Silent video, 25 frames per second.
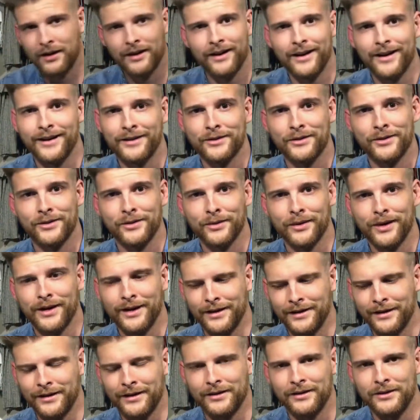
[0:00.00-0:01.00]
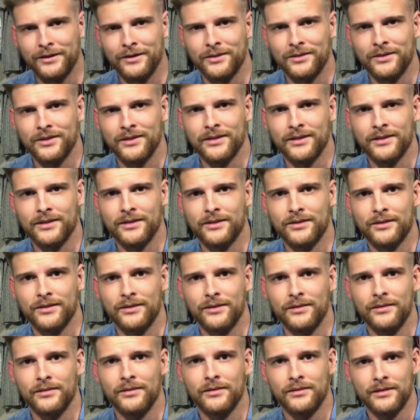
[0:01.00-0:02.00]
I just thought I'd use this to
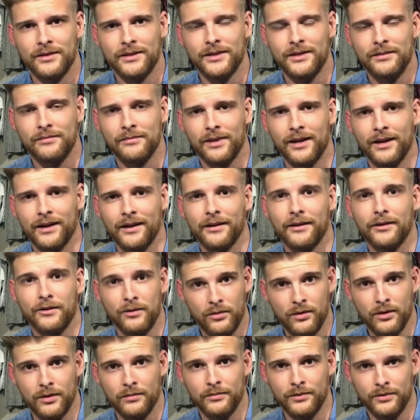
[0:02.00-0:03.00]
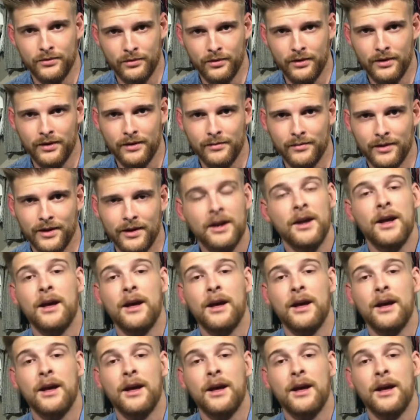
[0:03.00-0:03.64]
seem like I know what I'm talking about.